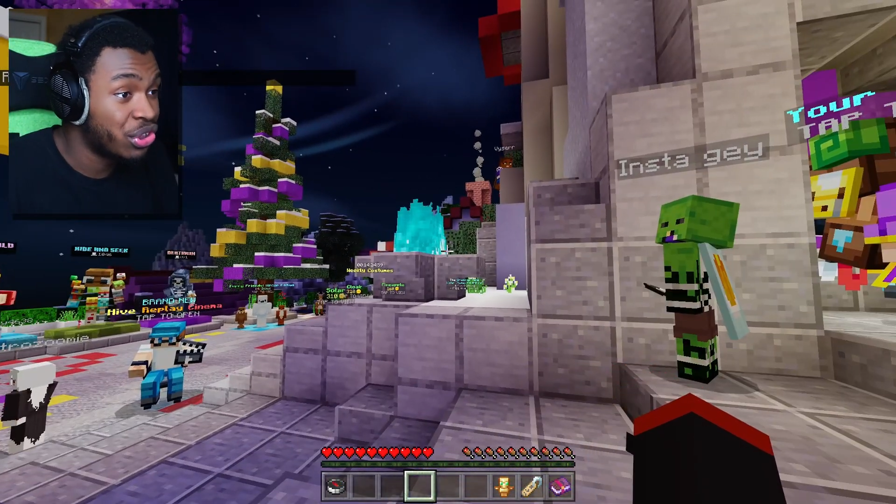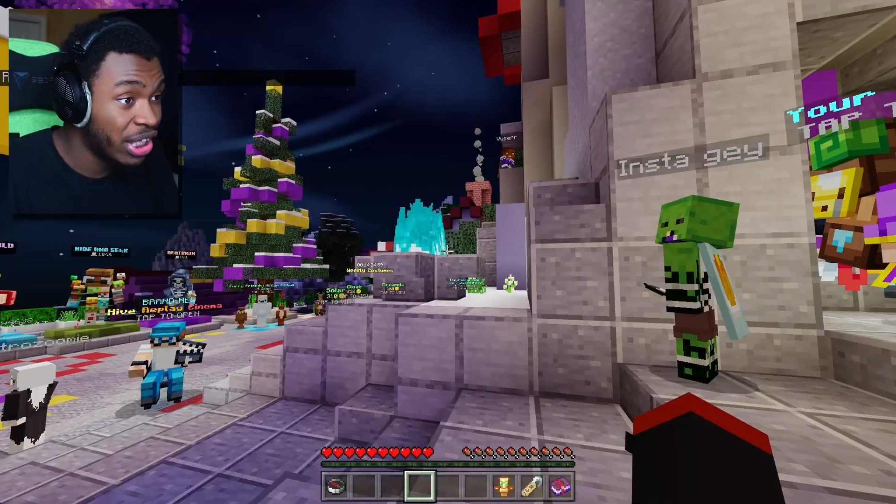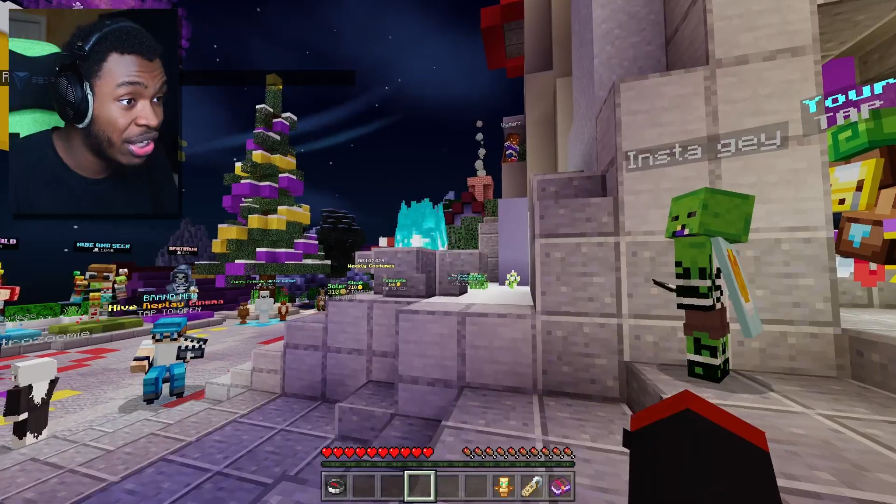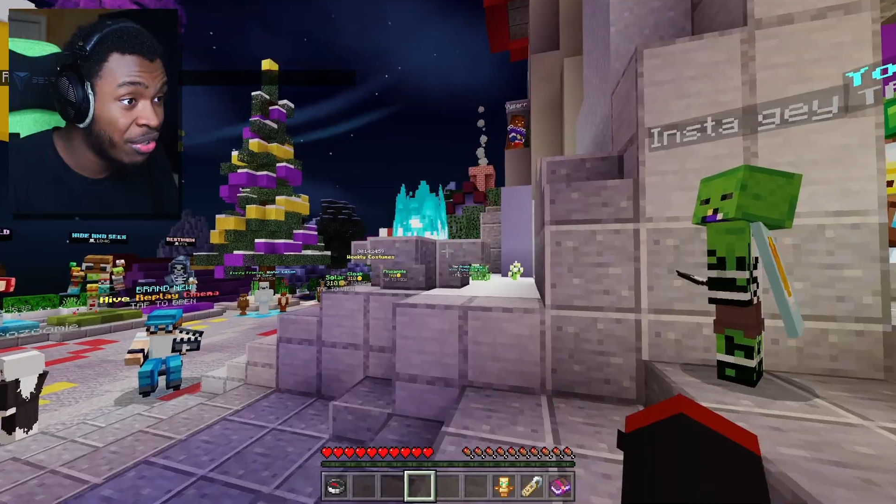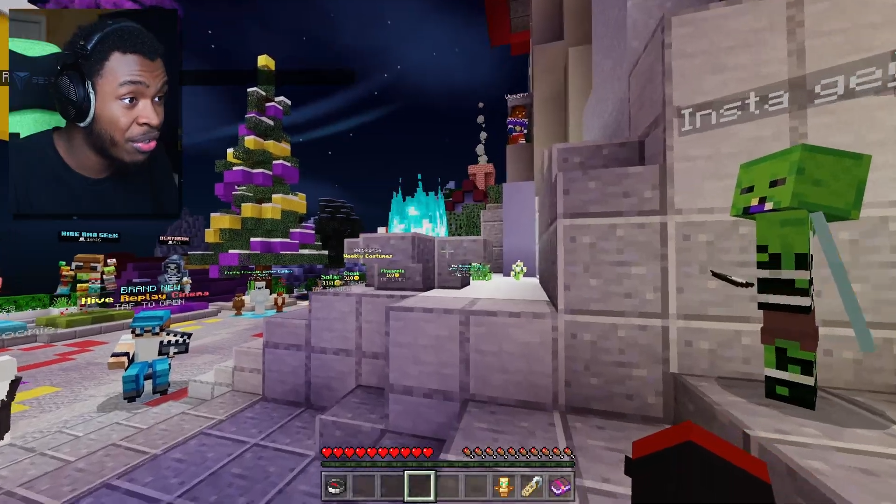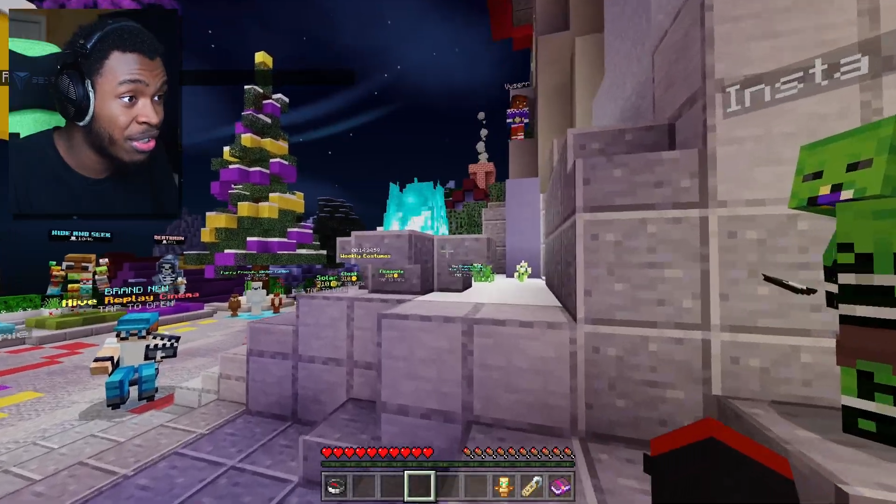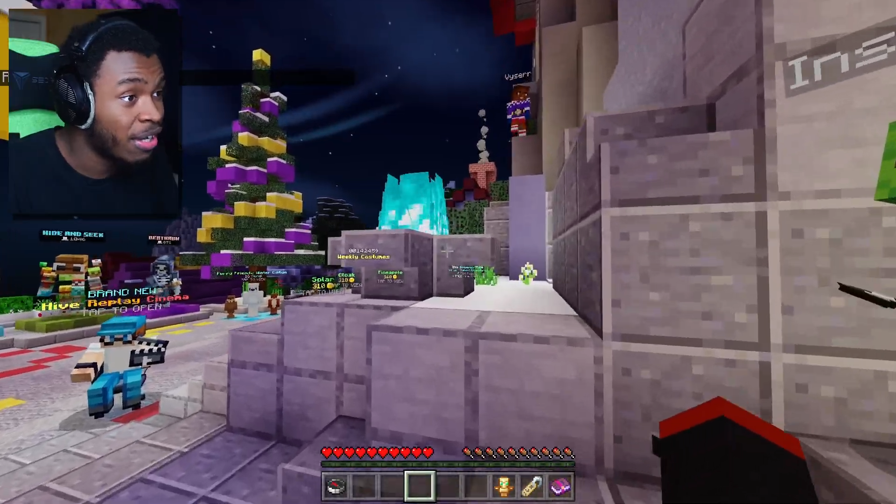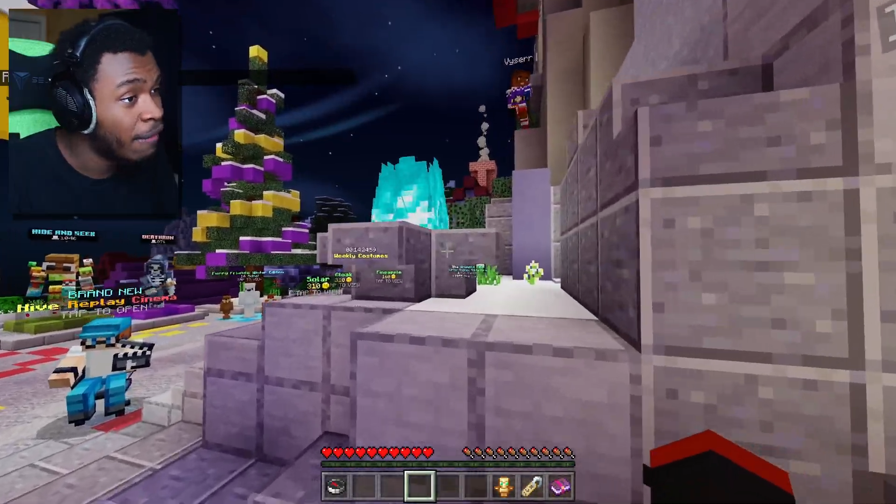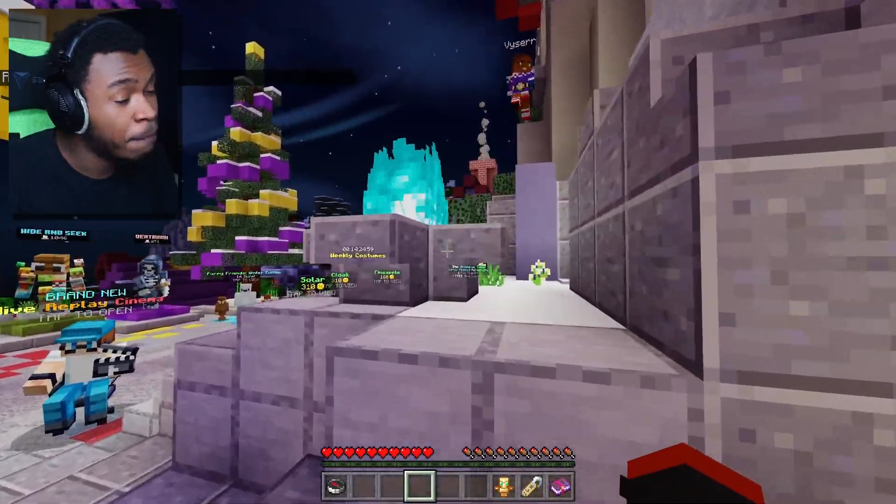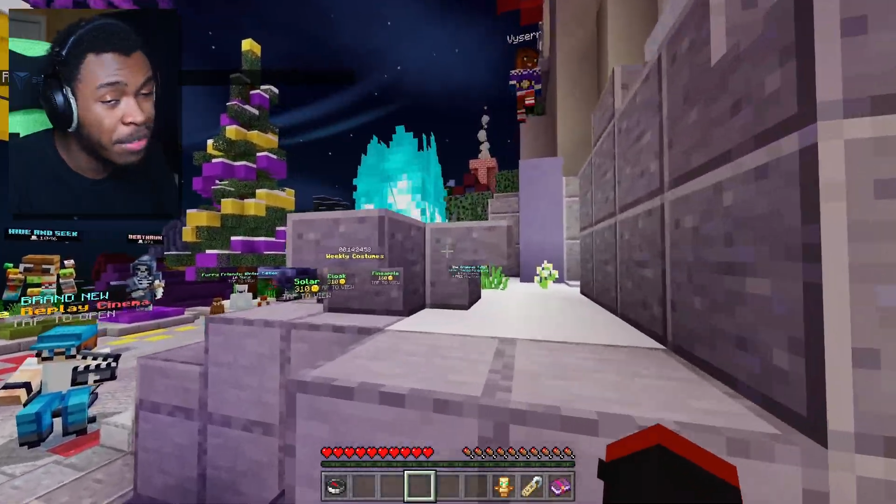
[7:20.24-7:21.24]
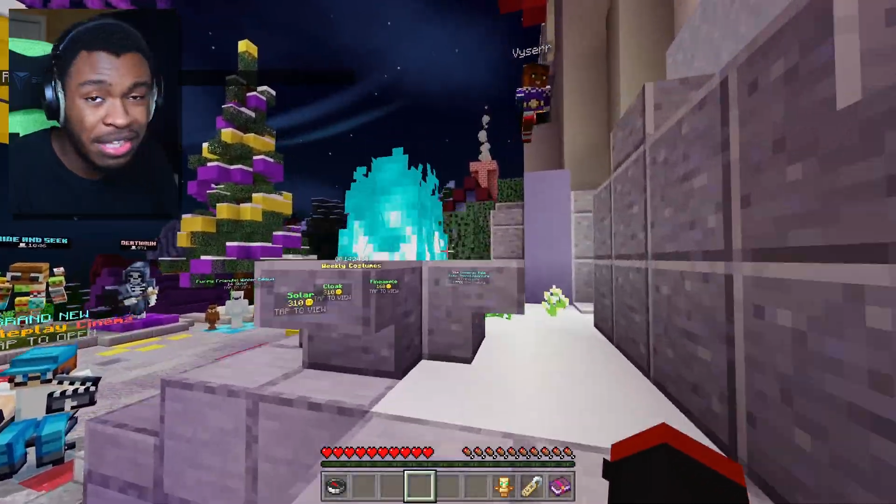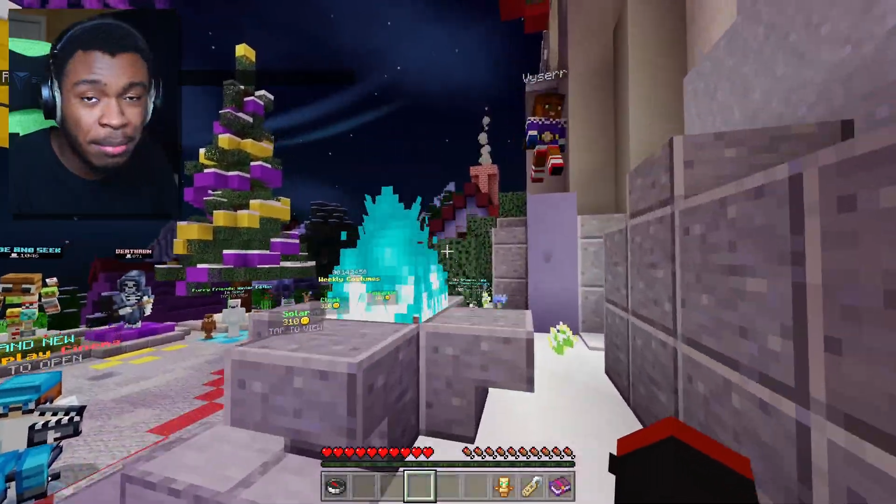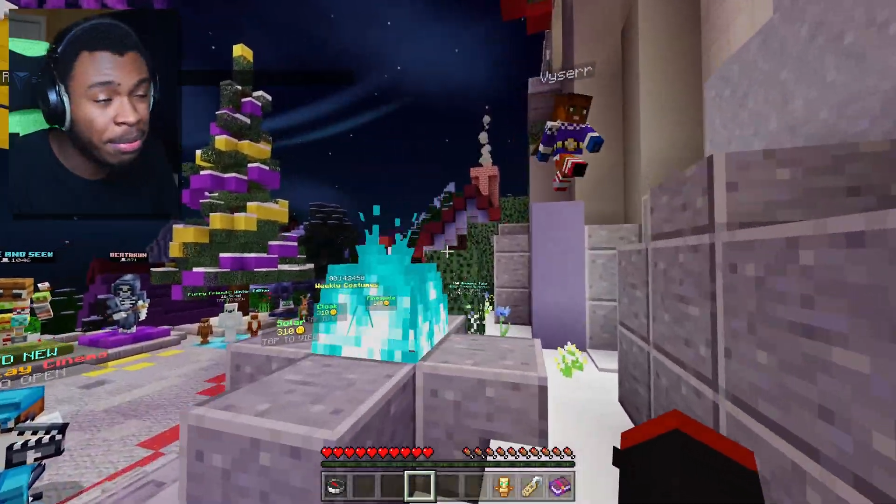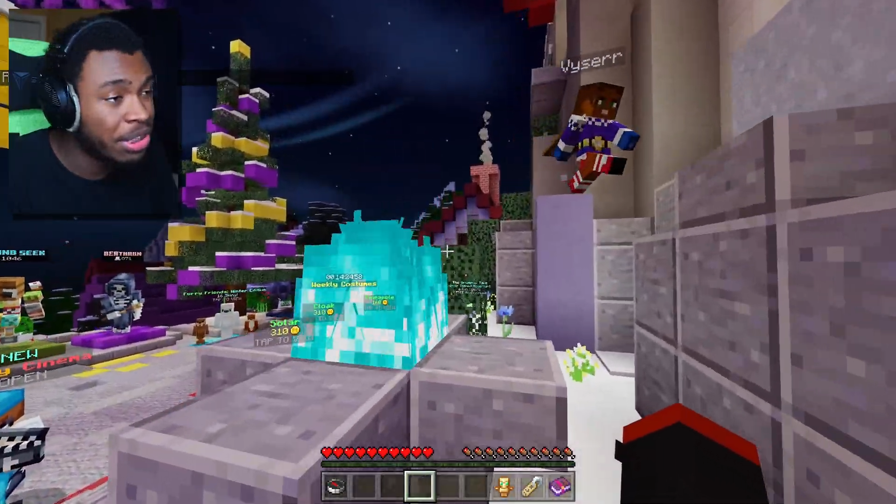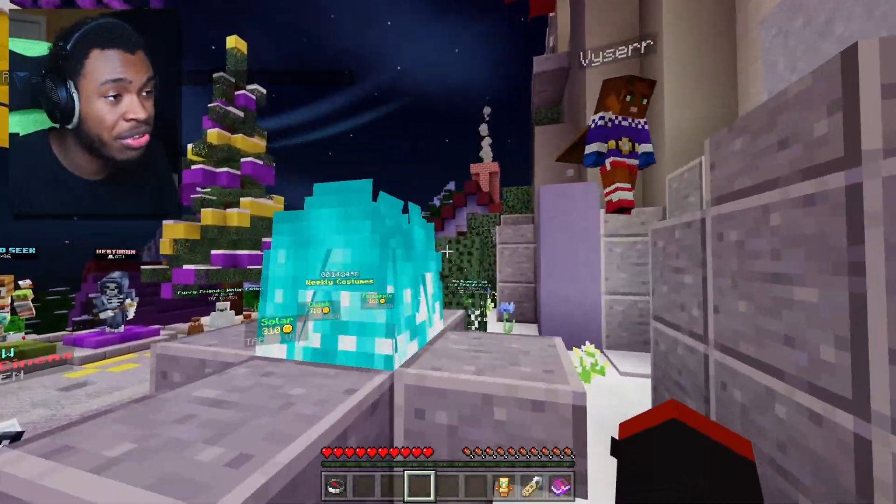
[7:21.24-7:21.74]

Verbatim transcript: shaders, it depends